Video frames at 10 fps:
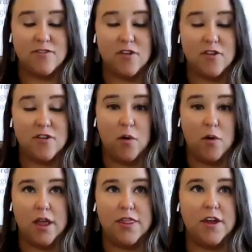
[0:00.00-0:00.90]
so
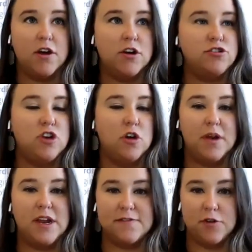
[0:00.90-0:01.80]
there are so
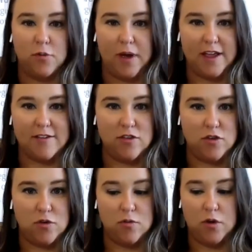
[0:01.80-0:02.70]
many different ways
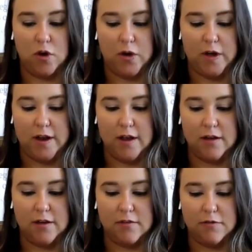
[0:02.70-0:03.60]
you could
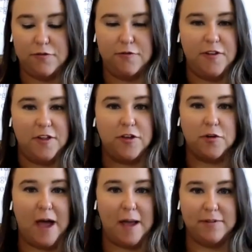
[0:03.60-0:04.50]
fill your
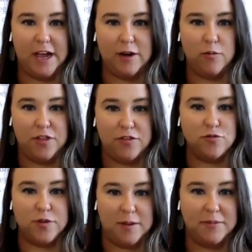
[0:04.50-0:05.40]
pipeline with dream